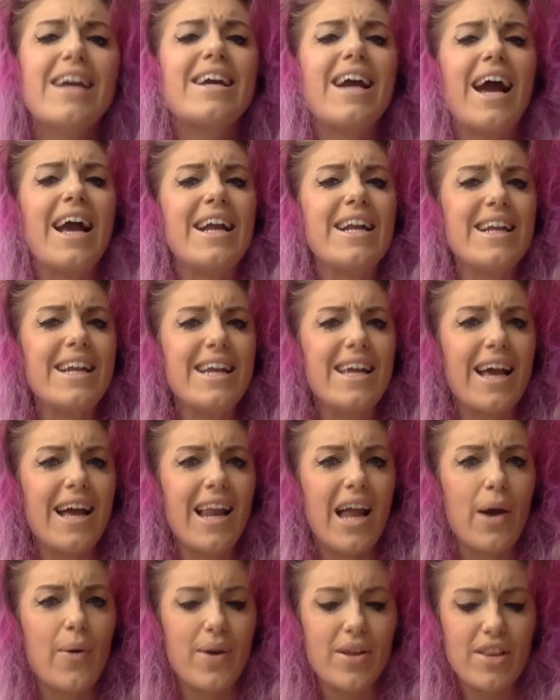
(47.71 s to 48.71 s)
Kindly
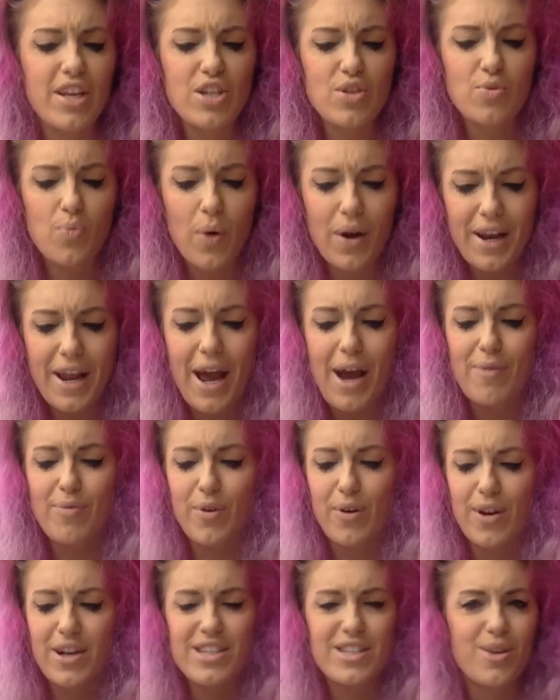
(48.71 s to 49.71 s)
allowing this one
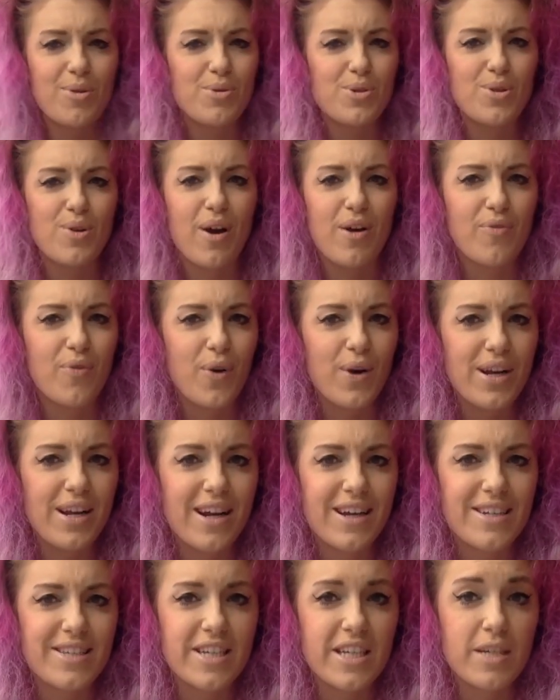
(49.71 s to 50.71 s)
ever as though to avoid
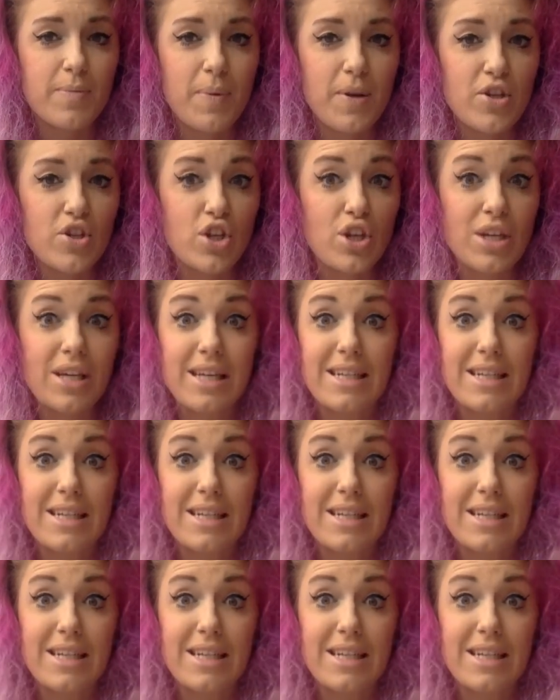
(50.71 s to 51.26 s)
a suspicion,